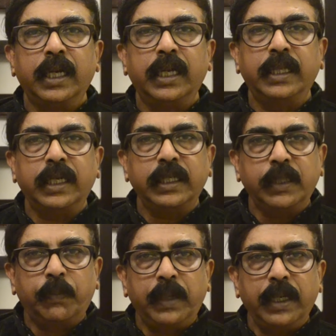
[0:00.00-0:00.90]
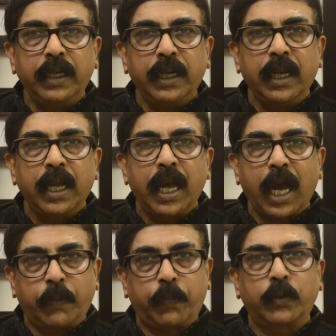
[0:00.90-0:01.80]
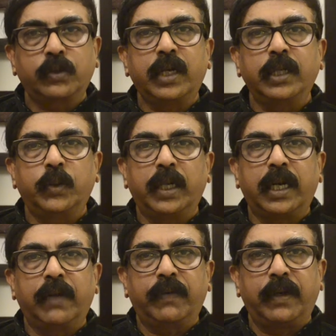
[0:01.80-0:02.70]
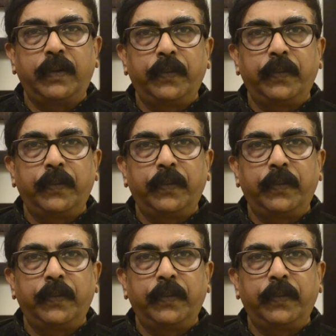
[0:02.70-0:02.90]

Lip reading: in the discipline at postgraduate level.